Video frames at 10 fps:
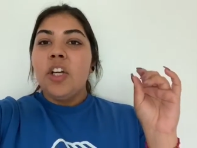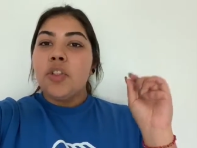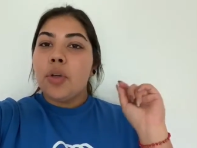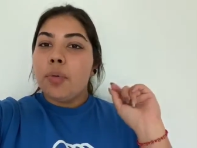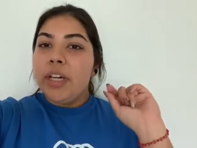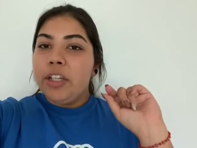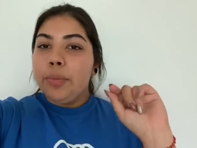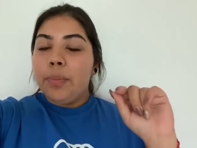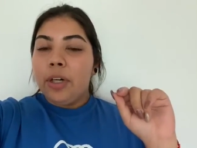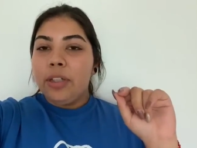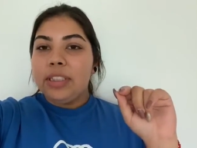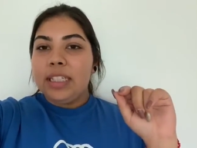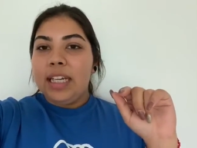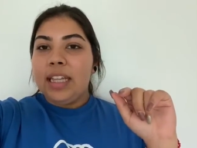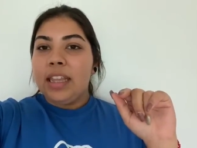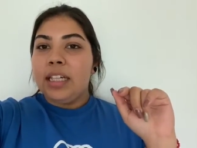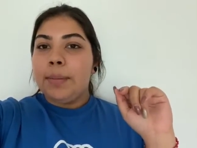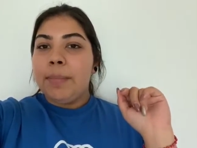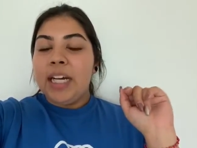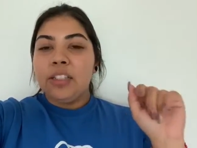So when you poked in
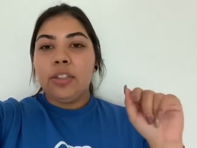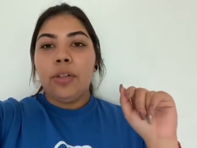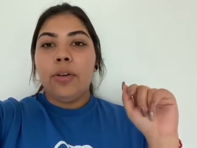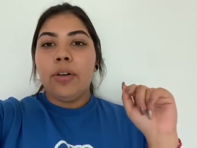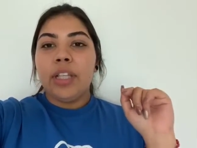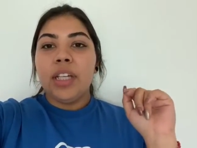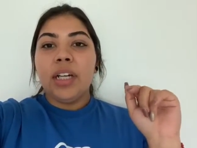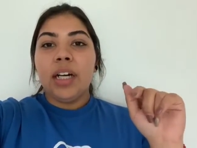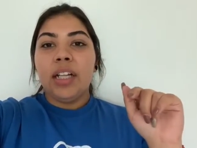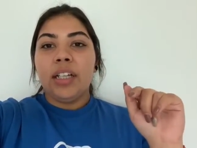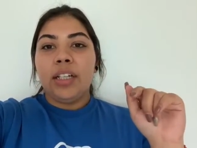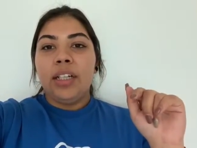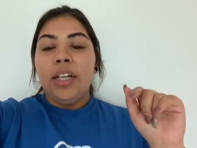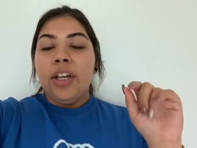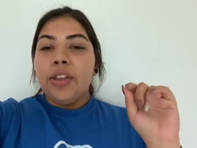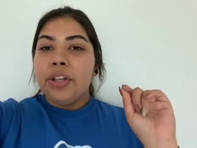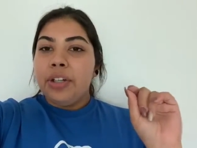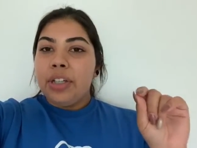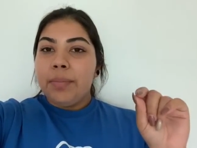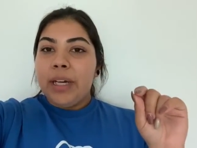the pencil or the color
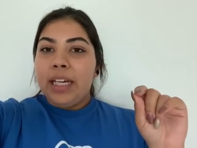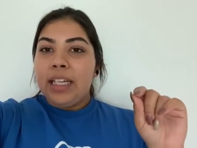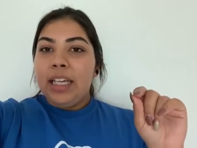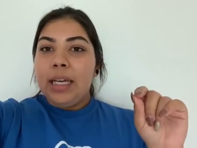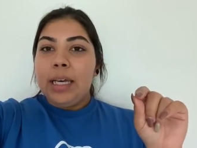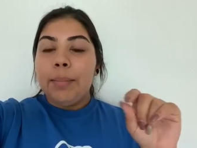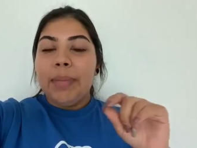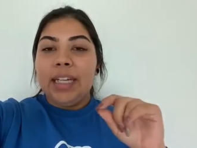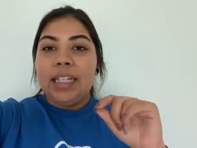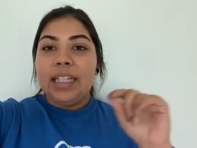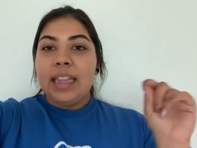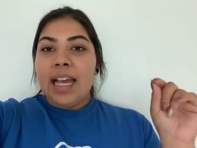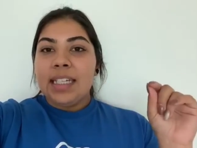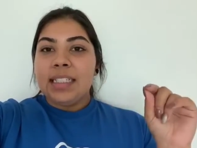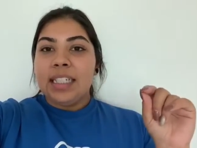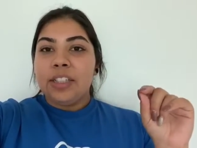through the baggie, it made it elastic.